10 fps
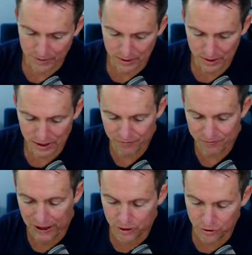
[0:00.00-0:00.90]
in a
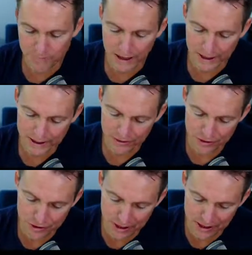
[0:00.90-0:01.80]
value market,
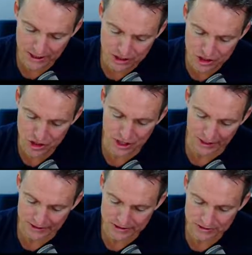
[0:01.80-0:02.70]
these
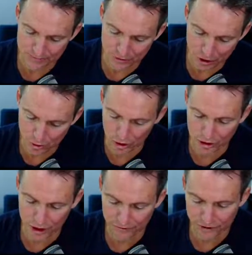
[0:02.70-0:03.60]
things, the
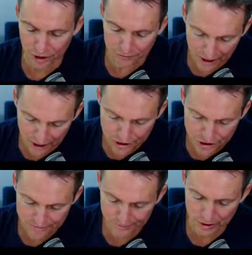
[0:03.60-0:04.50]
quality of the
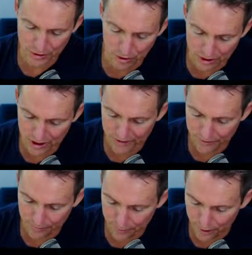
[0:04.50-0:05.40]
location, the quality of the
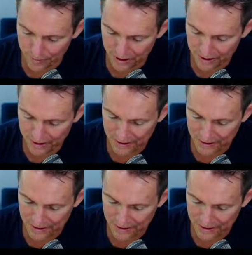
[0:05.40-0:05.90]
property,